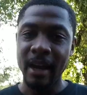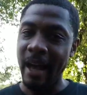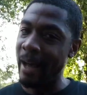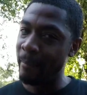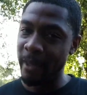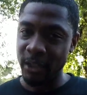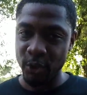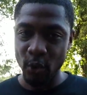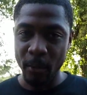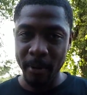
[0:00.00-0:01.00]
I'm not
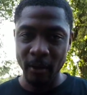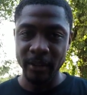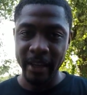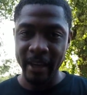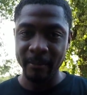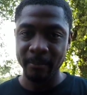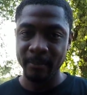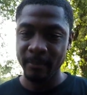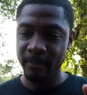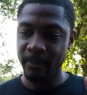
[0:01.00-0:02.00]
sure about that.
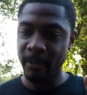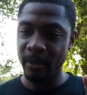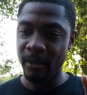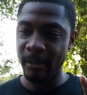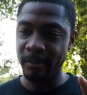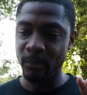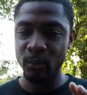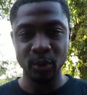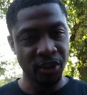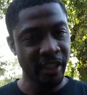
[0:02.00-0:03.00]

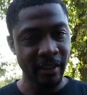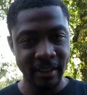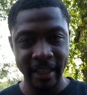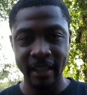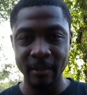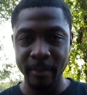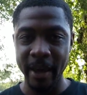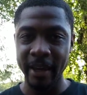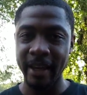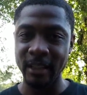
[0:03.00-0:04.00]
We'll just have to take the
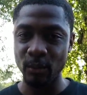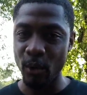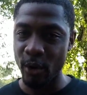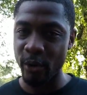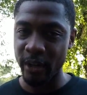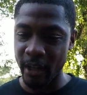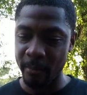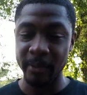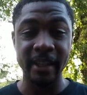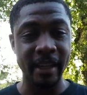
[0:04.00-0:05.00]
bag at its word, the
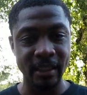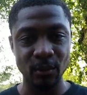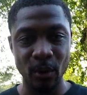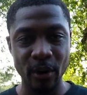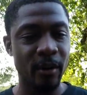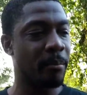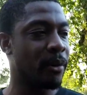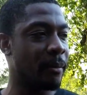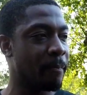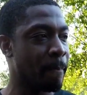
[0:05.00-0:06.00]
company at its word,
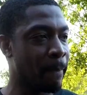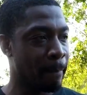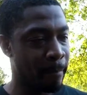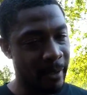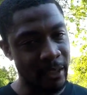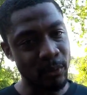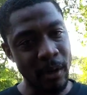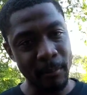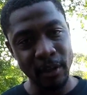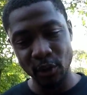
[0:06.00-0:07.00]
but that's why
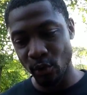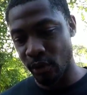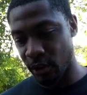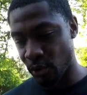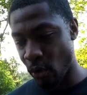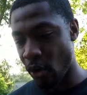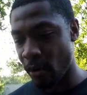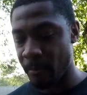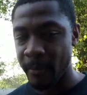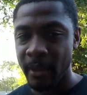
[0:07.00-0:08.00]
I'm going to use the
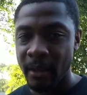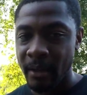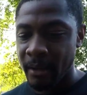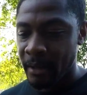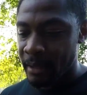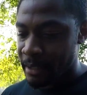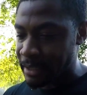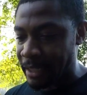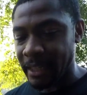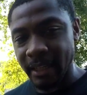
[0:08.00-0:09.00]
straw, because
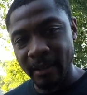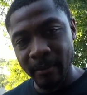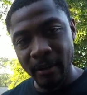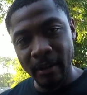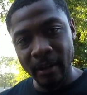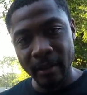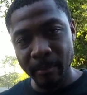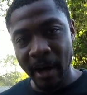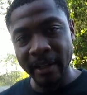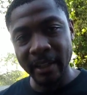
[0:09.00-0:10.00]
I need the
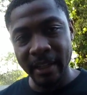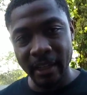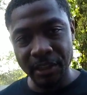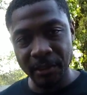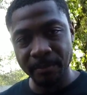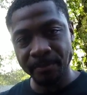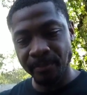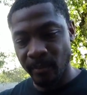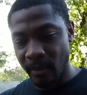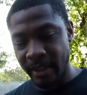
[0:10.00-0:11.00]
bonding agent,
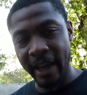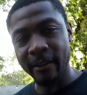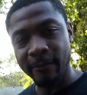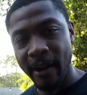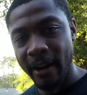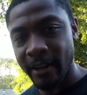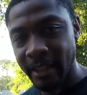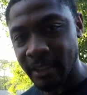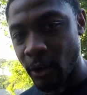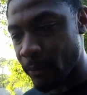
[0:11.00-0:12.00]
tackifier,
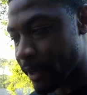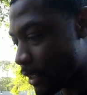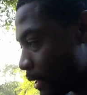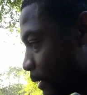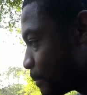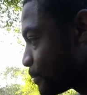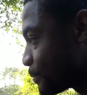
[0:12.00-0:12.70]
that's already in it.